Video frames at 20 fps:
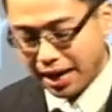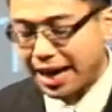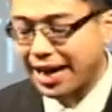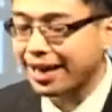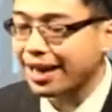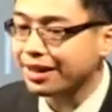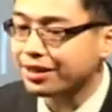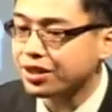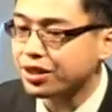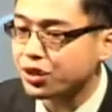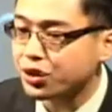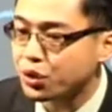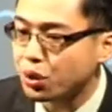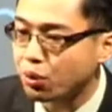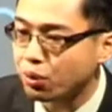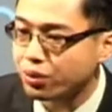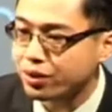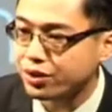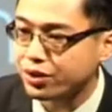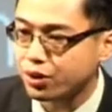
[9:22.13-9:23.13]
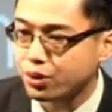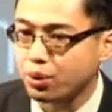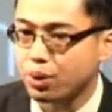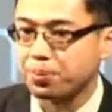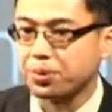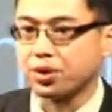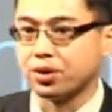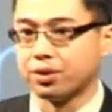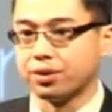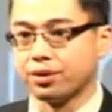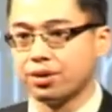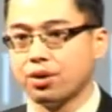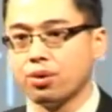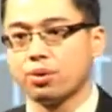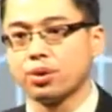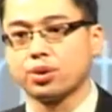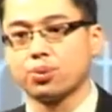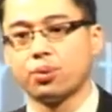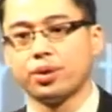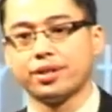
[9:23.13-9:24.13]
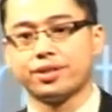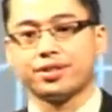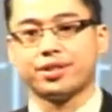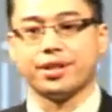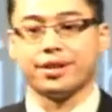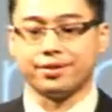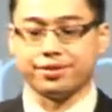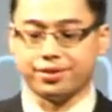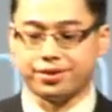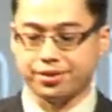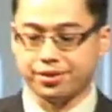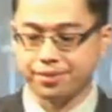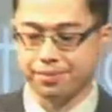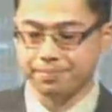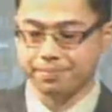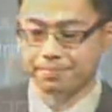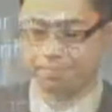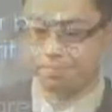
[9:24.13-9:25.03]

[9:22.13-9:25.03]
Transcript: I like to show this scripture. Notice what it says.